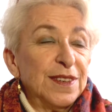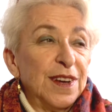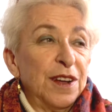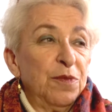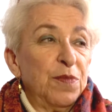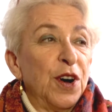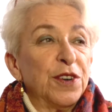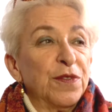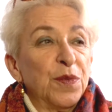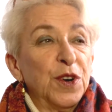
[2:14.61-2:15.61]
And
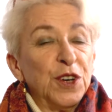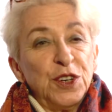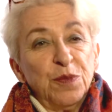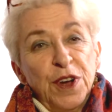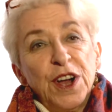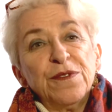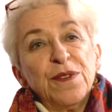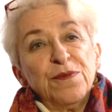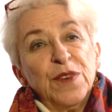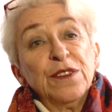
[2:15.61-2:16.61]
part of the workshop,
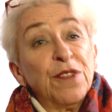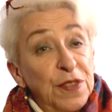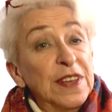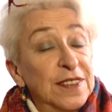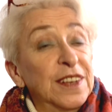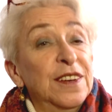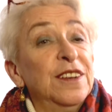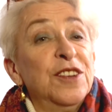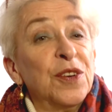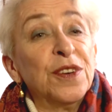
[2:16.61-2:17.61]
one of the things he
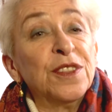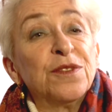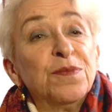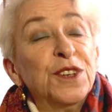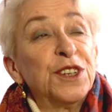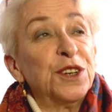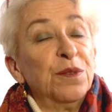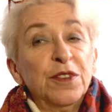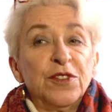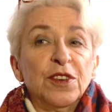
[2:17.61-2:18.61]
did during this
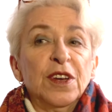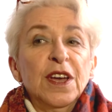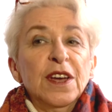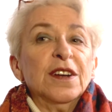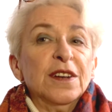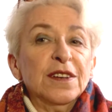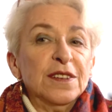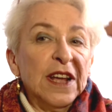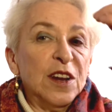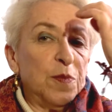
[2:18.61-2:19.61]
workshop was to
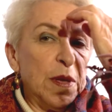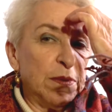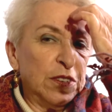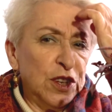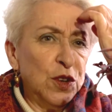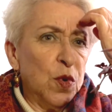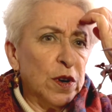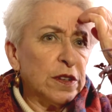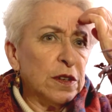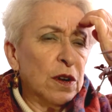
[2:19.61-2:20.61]
say to people, do you
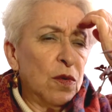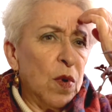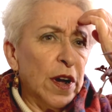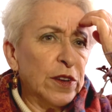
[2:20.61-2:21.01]
want to know